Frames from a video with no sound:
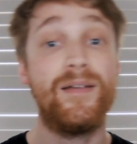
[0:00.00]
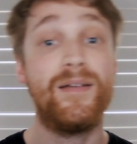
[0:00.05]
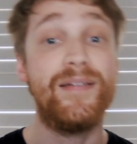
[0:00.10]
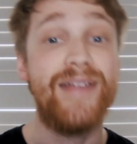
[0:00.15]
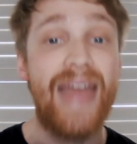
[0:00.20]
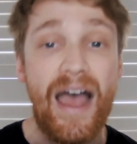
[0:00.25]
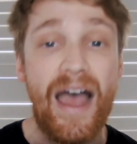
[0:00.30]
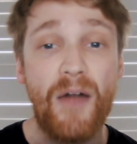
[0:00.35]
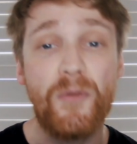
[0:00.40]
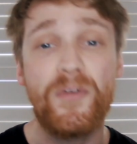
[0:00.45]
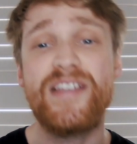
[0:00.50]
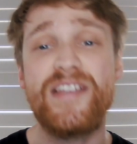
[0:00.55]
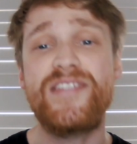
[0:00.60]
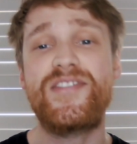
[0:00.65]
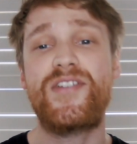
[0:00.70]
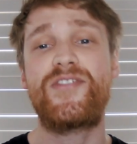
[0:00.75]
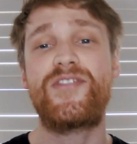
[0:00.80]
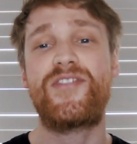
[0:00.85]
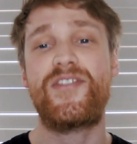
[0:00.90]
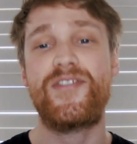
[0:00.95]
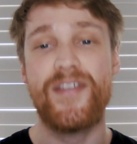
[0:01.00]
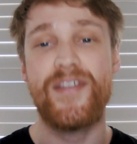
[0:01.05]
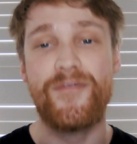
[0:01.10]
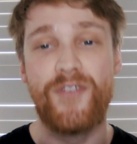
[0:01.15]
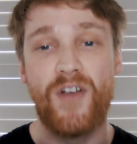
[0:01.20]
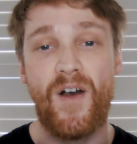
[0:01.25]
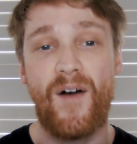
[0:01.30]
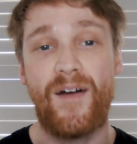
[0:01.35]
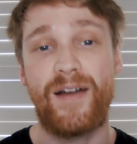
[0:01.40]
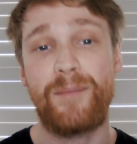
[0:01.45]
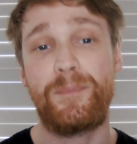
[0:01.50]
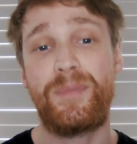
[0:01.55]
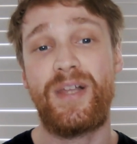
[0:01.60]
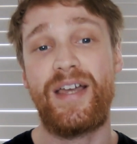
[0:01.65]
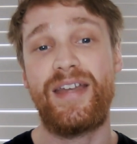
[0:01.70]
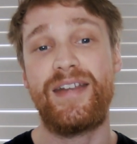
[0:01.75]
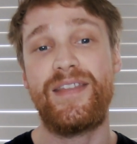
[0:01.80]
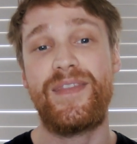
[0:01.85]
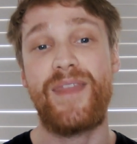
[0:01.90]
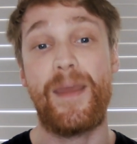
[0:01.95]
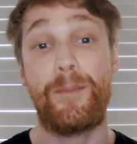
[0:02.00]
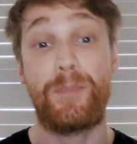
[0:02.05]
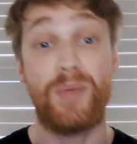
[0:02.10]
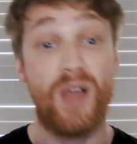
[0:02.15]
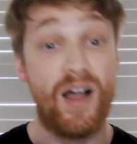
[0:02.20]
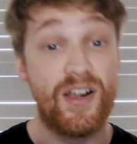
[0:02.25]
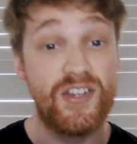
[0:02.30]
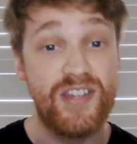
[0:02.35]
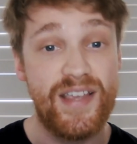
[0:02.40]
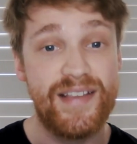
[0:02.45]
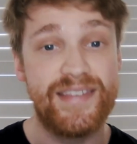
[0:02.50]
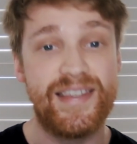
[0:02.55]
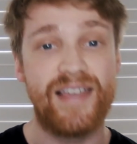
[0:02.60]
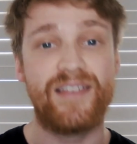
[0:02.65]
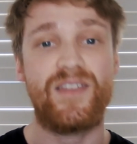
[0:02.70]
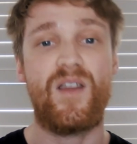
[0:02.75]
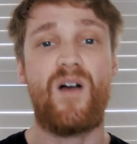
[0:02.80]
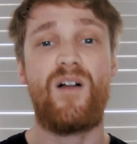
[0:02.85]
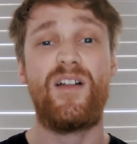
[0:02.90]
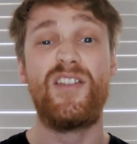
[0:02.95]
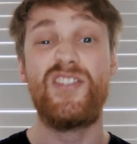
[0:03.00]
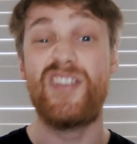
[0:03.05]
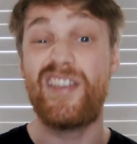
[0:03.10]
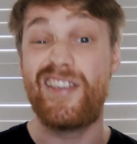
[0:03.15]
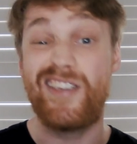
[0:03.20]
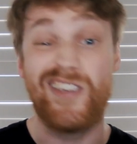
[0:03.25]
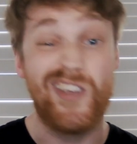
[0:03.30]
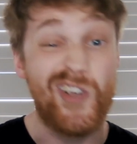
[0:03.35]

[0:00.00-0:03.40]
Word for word: Now researchers have contemplated that blockchain technology